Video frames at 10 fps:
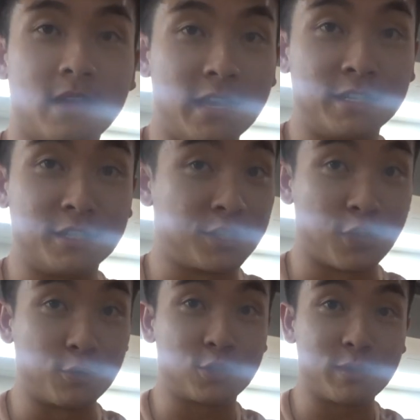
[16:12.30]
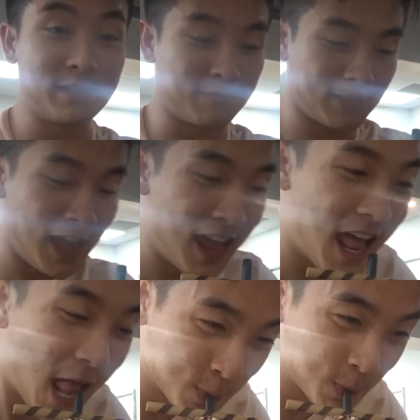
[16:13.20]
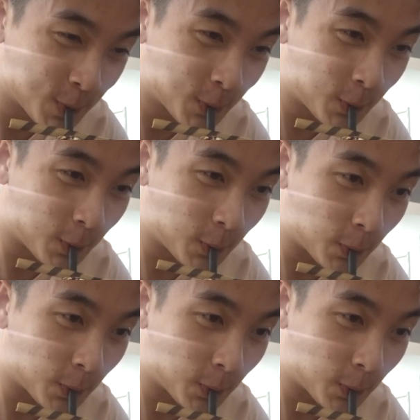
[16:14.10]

It is so sweet. The whole concept